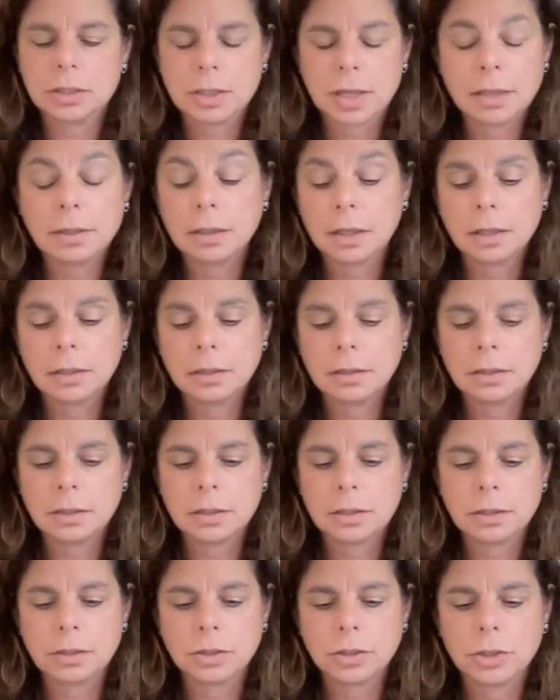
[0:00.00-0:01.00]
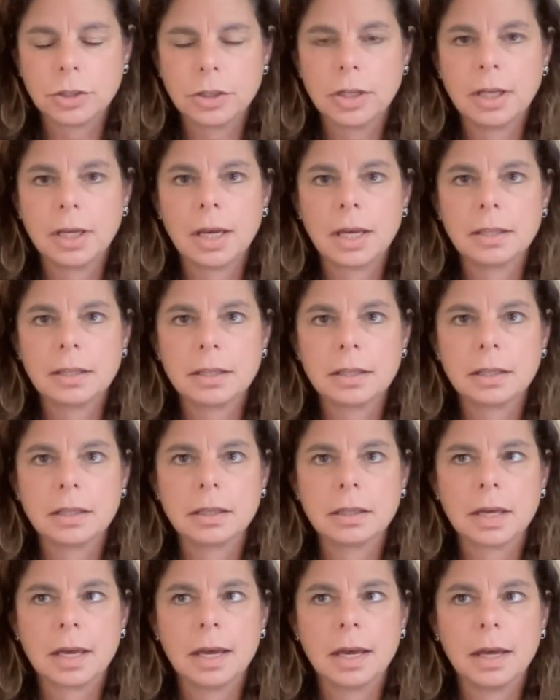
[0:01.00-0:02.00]
and this is a journey I
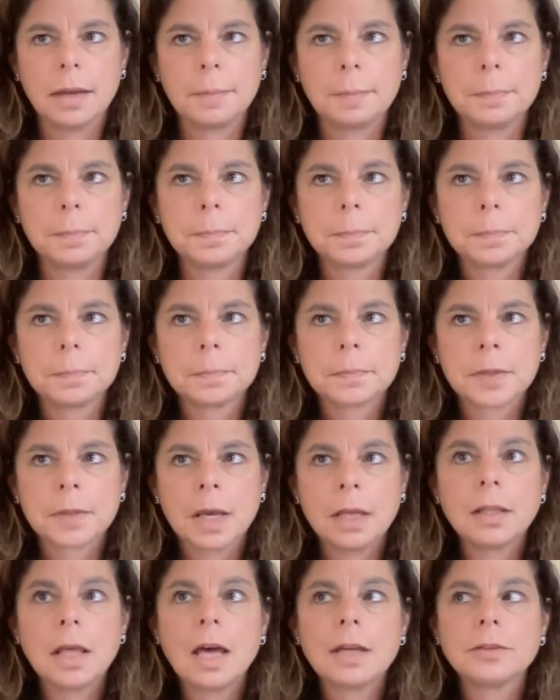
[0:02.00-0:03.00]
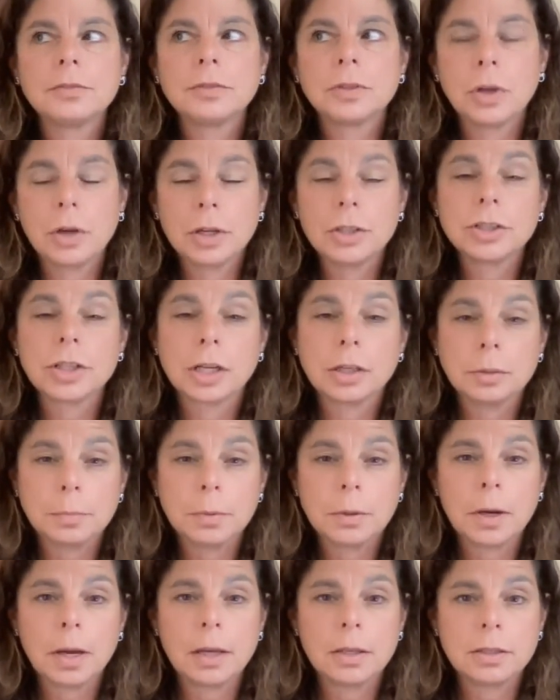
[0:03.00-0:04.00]
think a lot of large
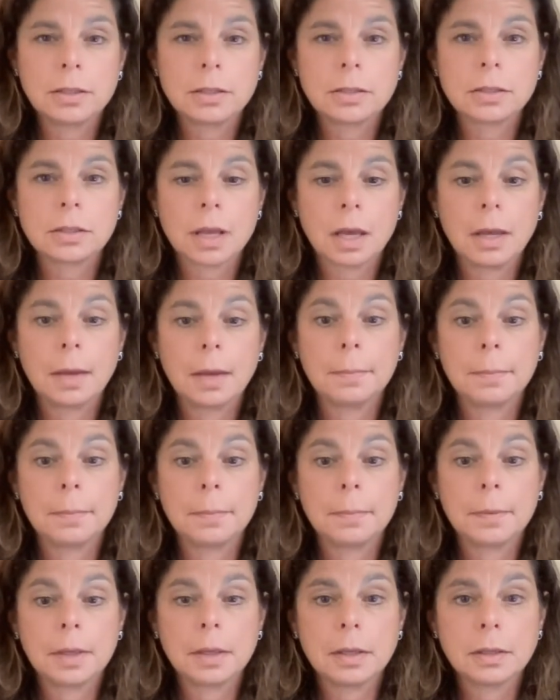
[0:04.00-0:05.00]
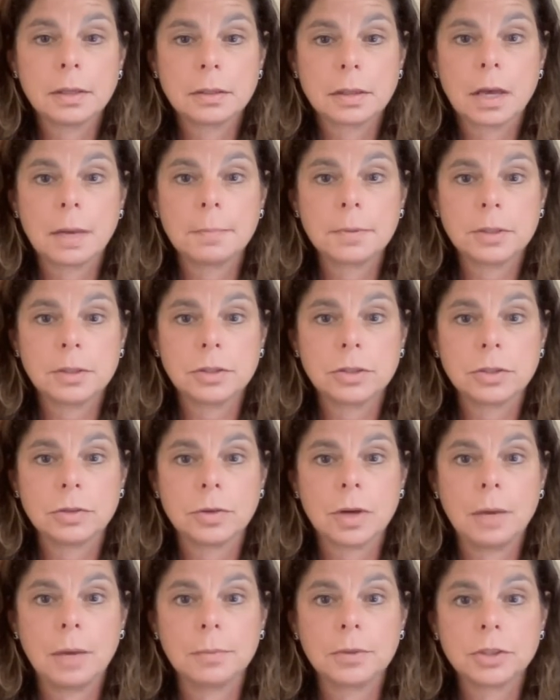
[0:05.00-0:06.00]
enterprise companies are
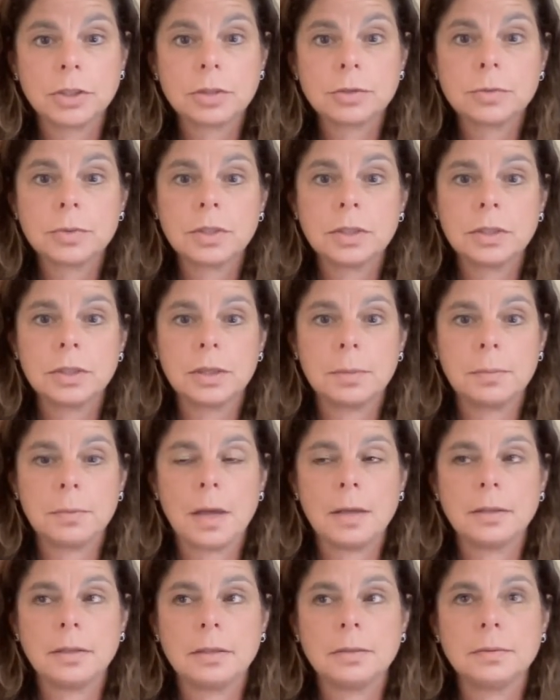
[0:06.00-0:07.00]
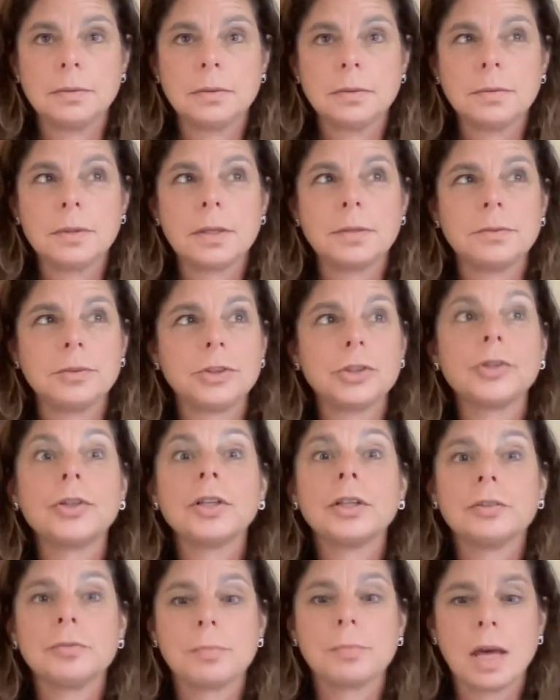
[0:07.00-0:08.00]
on, which is really a
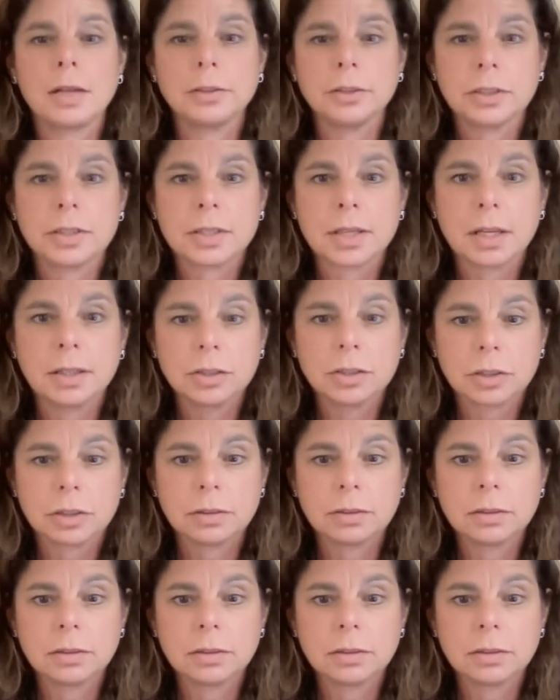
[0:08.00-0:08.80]
journey of modernization.